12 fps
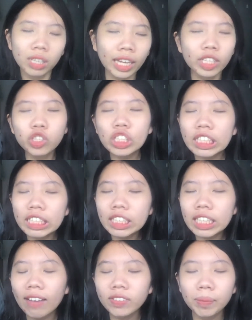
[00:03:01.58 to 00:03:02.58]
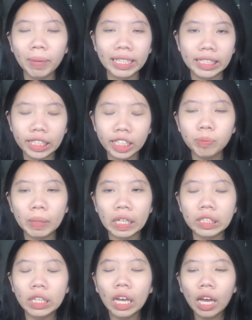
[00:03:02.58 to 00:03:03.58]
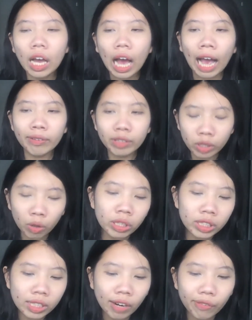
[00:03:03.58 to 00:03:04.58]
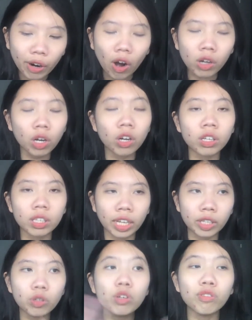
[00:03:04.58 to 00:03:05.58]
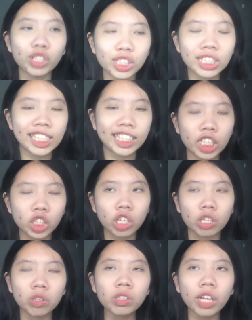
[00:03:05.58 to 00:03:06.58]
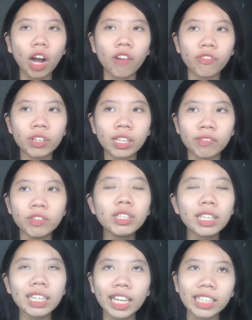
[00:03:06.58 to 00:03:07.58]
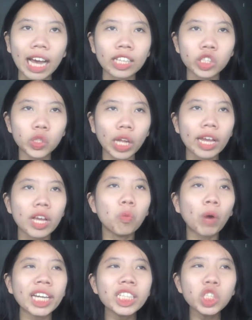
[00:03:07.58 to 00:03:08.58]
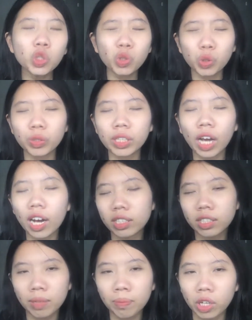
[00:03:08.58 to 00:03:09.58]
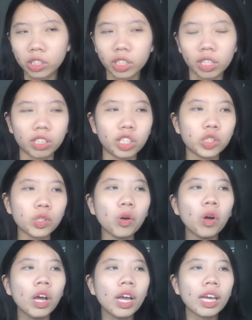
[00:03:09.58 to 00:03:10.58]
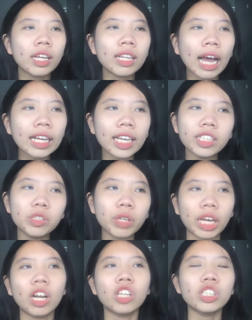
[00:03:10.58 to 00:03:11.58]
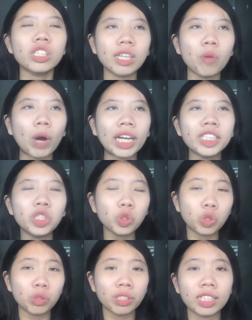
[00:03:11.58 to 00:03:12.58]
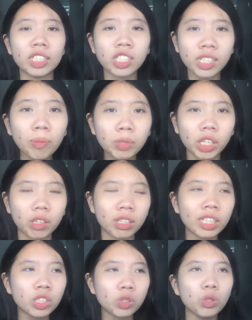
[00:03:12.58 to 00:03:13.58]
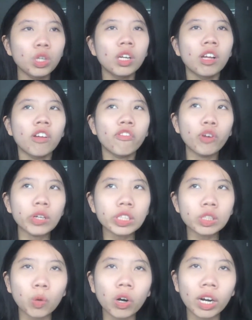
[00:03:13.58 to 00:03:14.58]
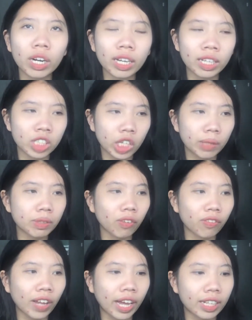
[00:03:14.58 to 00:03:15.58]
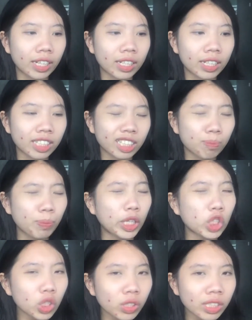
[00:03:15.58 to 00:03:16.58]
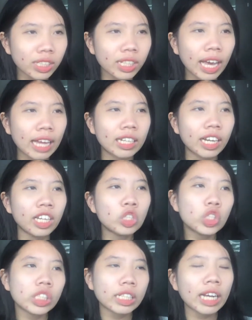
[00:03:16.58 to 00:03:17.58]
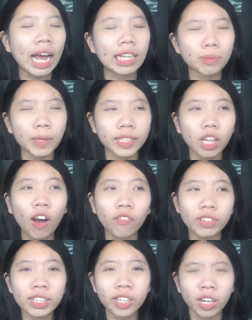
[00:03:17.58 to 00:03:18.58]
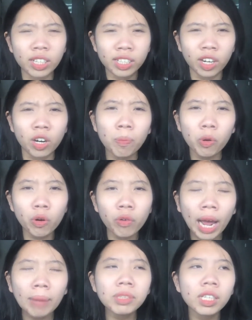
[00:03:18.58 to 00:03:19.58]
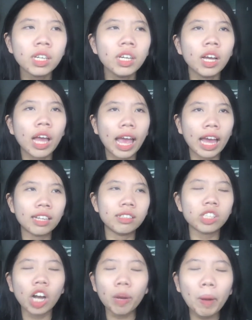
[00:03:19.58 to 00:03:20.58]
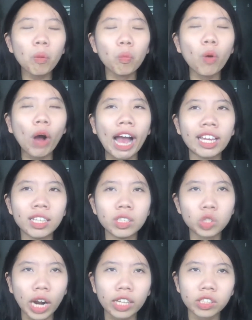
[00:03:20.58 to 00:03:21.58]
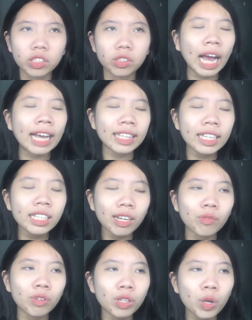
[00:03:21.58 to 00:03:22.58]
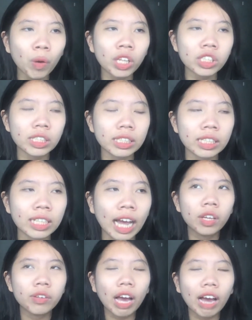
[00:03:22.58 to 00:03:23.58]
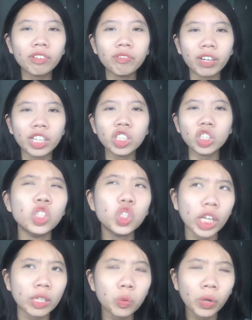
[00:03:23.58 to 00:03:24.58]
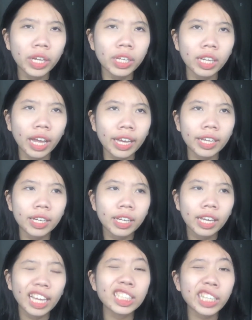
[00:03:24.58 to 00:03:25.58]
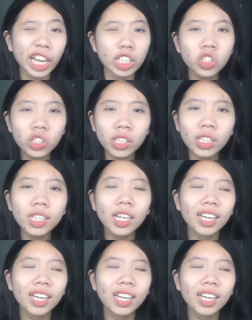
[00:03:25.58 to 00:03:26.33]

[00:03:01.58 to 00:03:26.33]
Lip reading: Like you just need to have some ideas, because I noticed that for Hong Kong like universities in general, they often really like to ask you like, why did you choose us in particular? So in that case, you cannot just say, why did you choose this subject? You need to focus more in terms of like the specialty and the interesting aspects of their programs, and talk about why it attracts you. I think they really want to see that you have a very genuine like intention